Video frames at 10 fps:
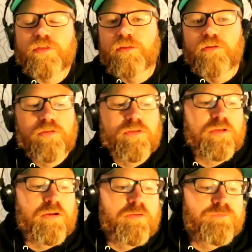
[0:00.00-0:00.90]
see use as
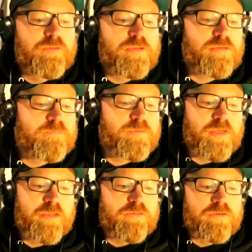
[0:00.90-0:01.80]
a conference
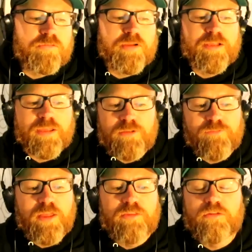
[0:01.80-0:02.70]
centre, a gig
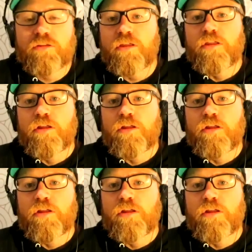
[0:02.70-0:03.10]
venue,